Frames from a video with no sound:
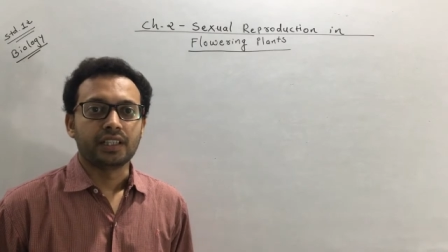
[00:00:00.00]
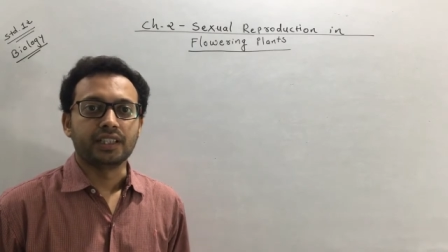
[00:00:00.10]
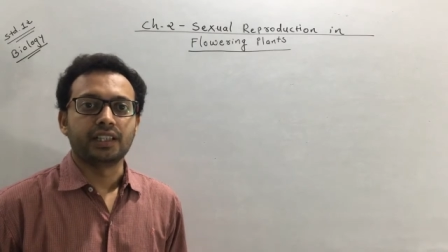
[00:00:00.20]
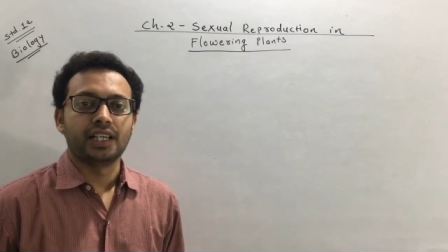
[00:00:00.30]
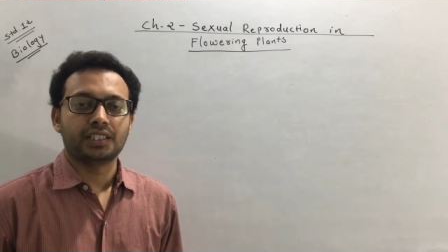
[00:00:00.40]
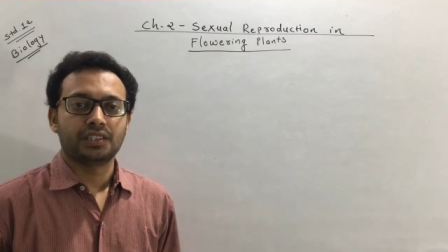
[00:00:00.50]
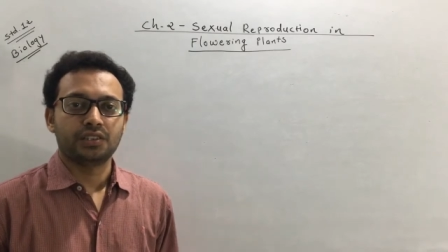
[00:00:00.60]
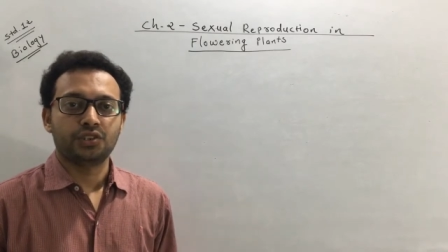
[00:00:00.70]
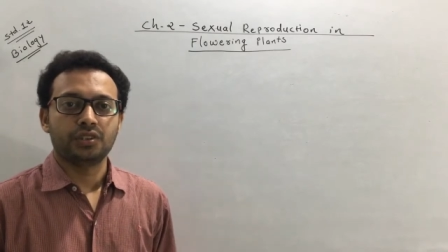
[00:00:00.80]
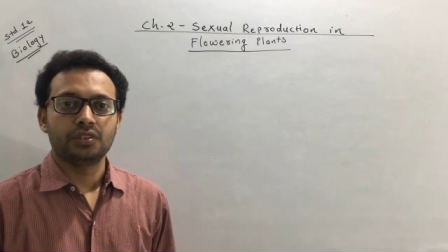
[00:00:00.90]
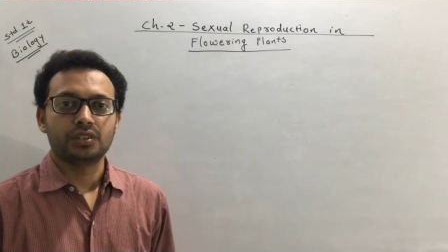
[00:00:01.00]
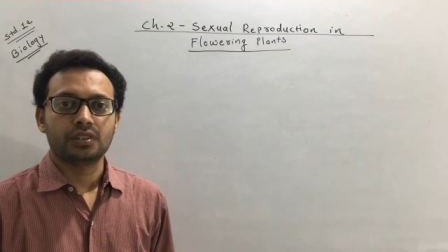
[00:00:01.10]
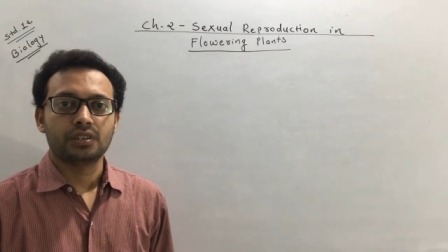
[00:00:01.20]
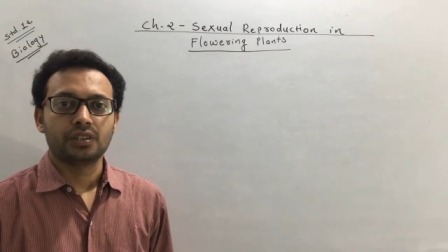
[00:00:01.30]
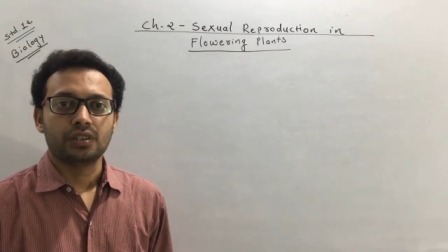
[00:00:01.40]
In the last session,
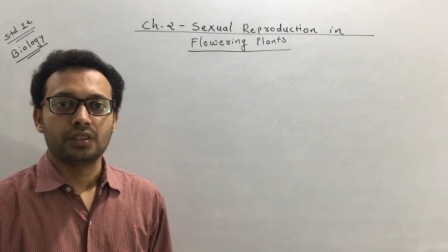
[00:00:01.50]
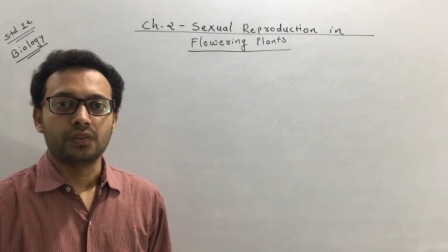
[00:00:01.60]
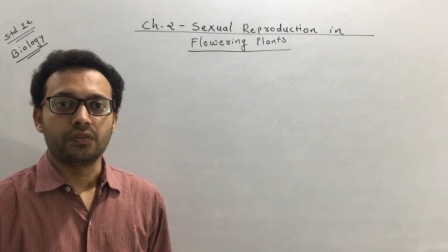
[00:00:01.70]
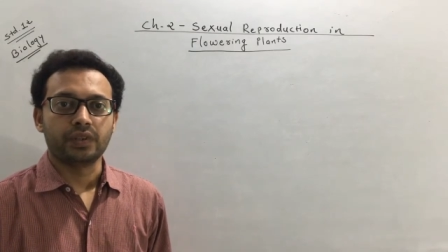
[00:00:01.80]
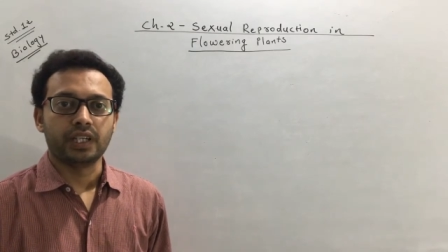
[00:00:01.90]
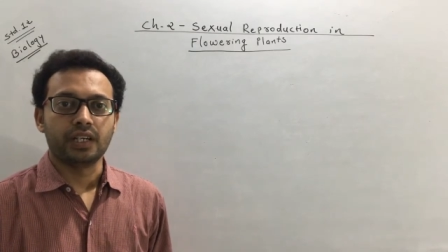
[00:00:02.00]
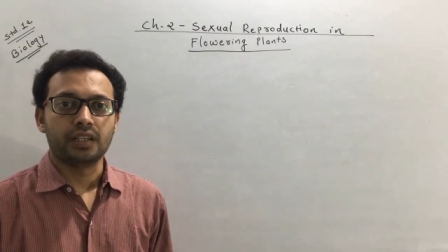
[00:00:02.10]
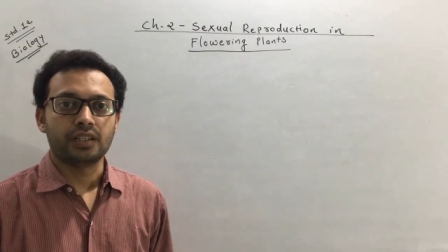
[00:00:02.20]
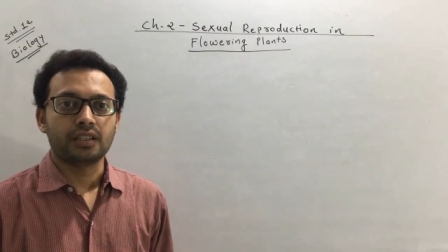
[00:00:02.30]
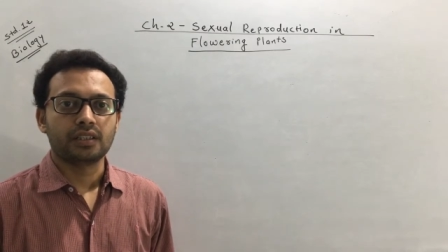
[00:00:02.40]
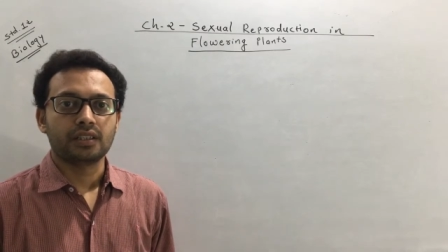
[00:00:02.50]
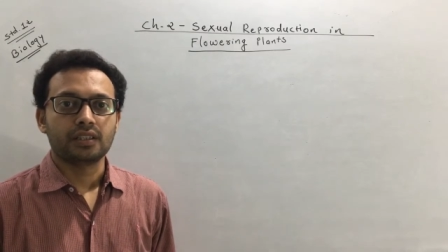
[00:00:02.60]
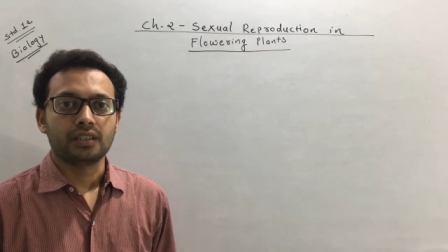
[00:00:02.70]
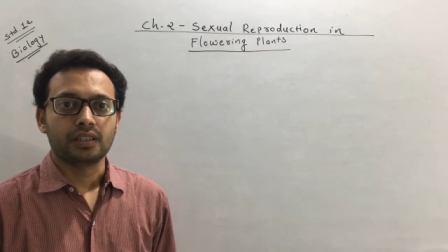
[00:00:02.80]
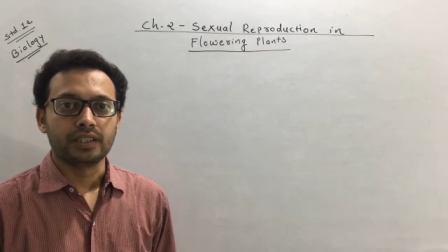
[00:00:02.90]
we are
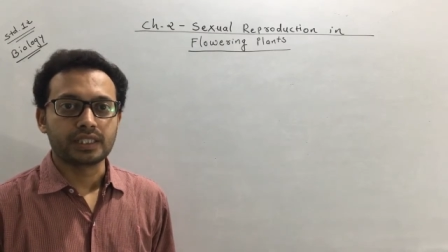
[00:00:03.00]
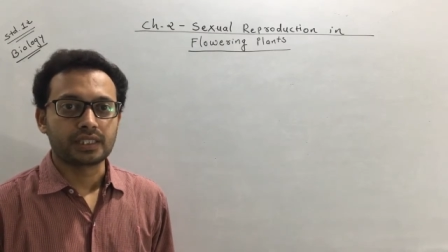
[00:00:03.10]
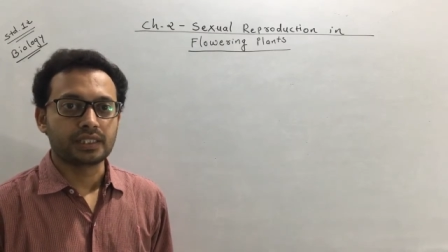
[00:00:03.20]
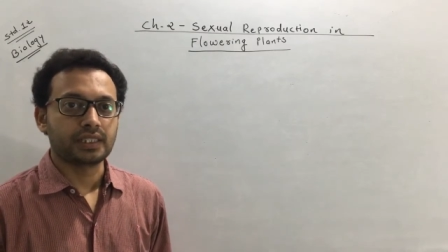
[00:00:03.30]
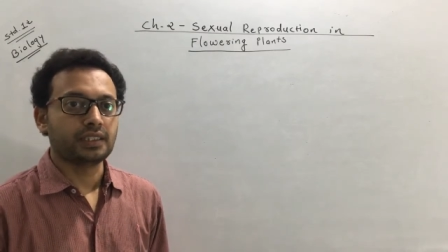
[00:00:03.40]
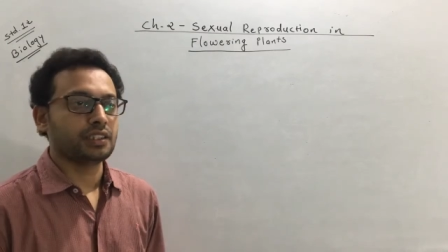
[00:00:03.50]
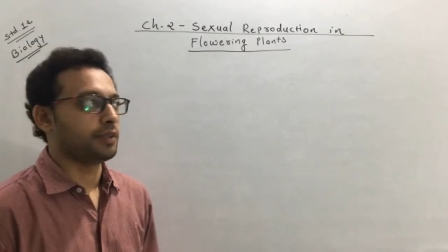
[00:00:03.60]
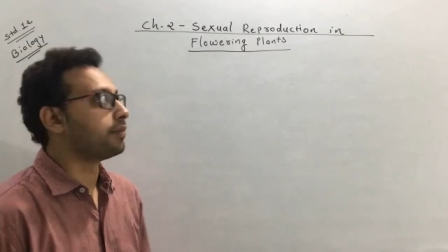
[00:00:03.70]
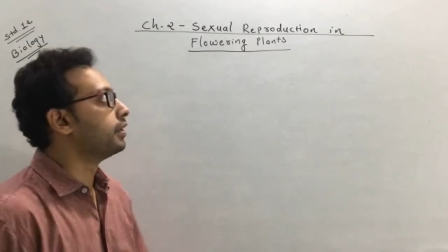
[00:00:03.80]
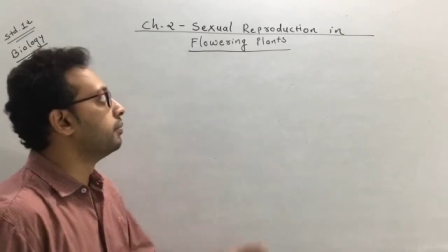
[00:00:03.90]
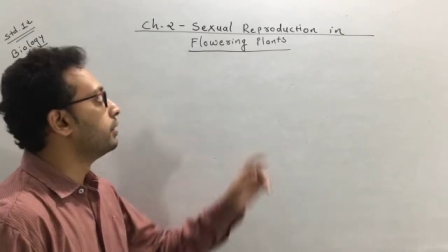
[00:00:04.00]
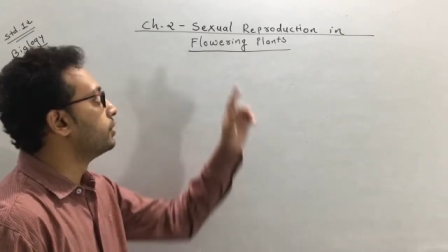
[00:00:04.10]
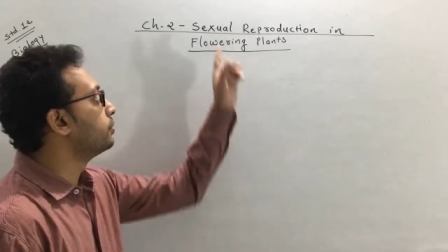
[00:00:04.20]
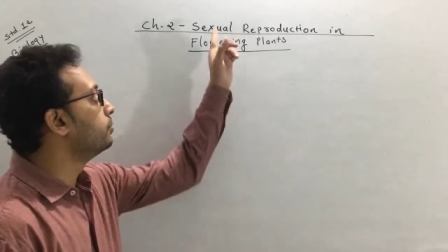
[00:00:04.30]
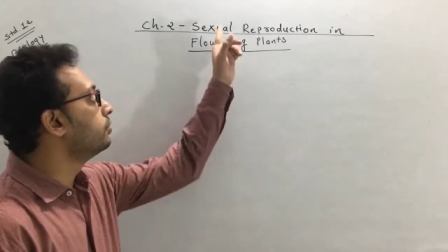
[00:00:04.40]
discussing the chapter number
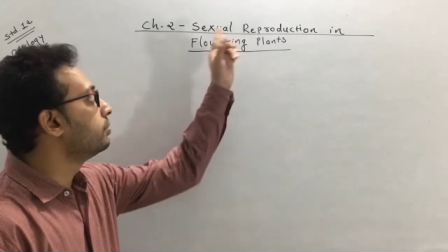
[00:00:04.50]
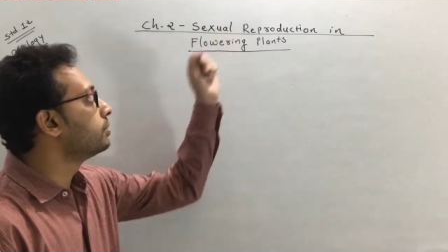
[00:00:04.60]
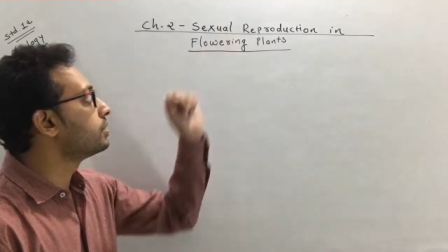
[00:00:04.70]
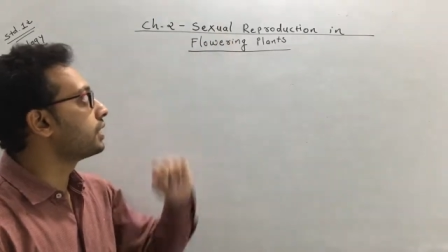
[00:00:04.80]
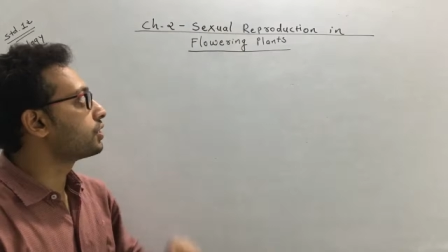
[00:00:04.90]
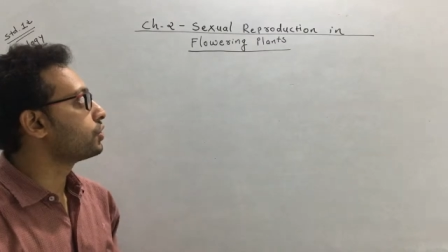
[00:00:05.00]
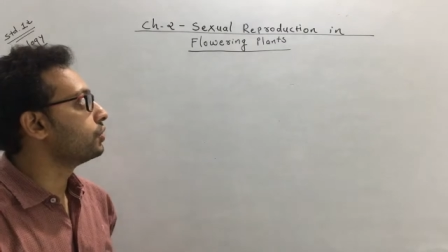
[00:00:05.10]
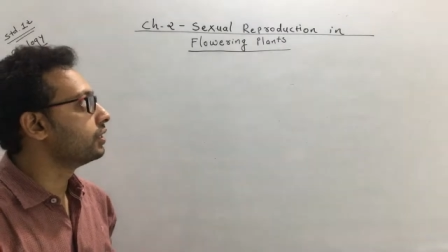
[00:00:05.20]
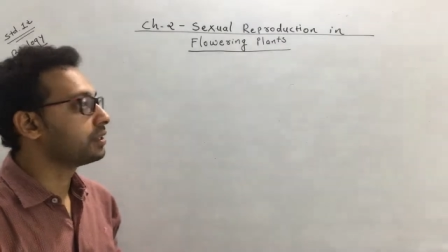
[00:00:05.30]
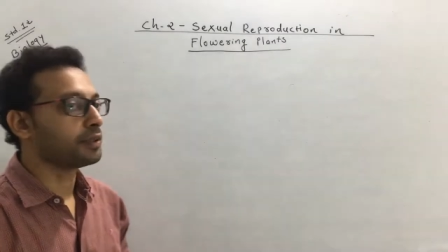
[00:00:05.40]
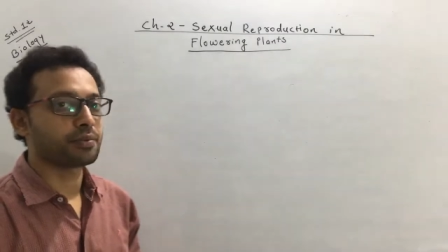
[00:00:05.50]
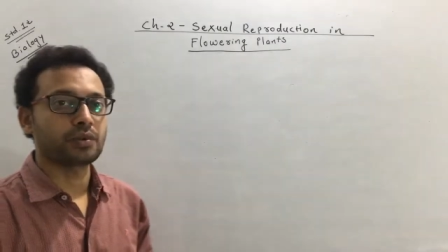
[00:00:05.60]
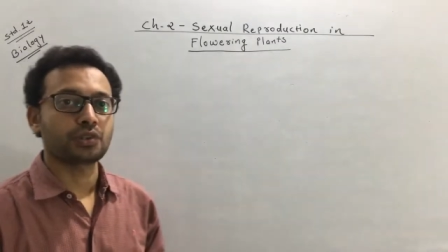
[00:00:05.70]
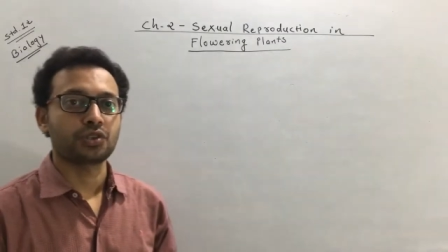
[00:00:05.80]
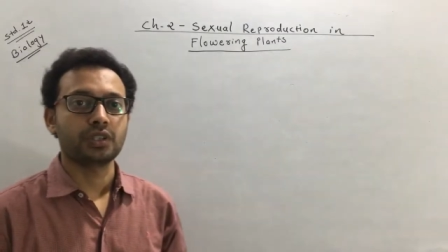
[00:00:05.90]
2, sexual
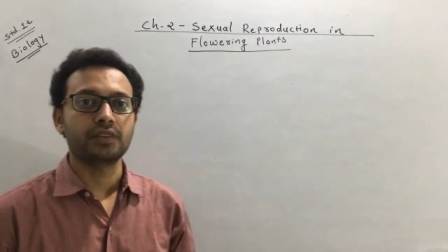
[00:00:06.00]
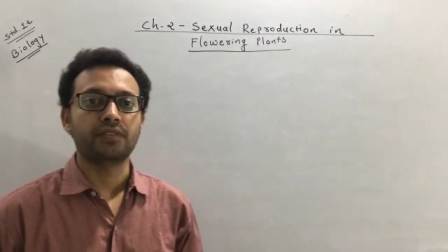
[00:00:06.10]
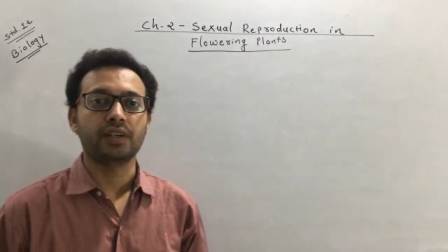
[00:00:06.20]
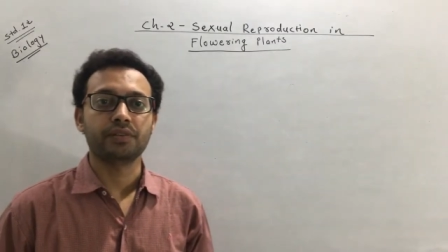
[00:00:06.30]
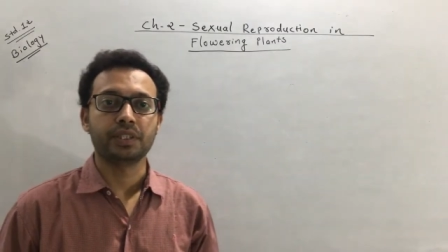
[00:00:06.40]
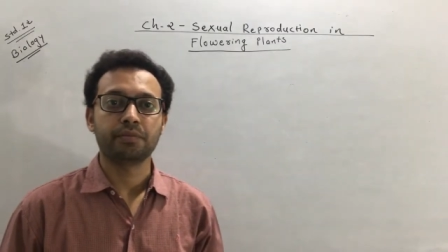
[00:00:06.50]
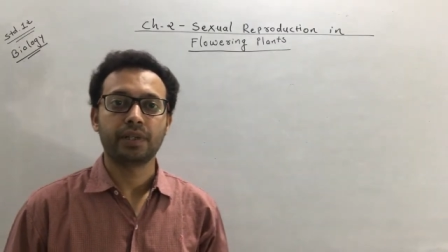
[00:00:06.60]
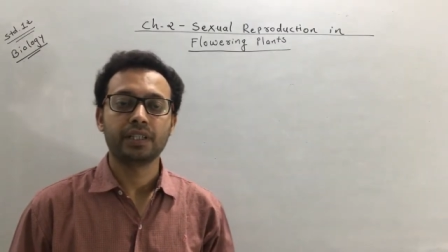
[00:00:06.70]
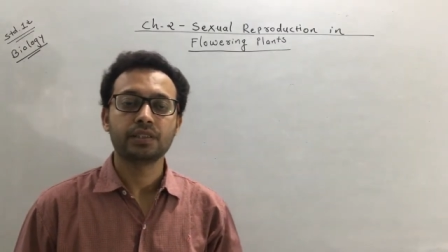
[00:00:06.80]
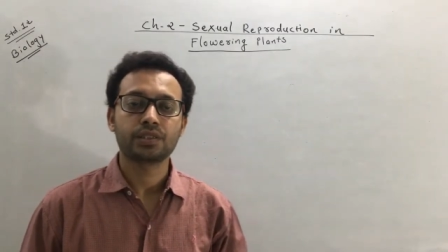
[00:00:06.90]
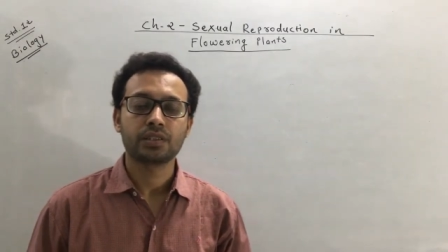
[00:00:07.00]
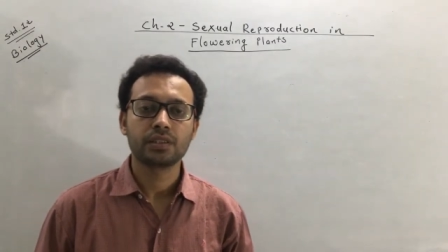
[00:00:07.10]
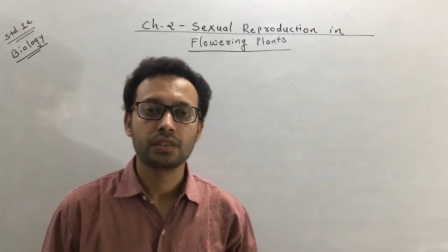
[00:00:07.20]
reproduction in flowering plants.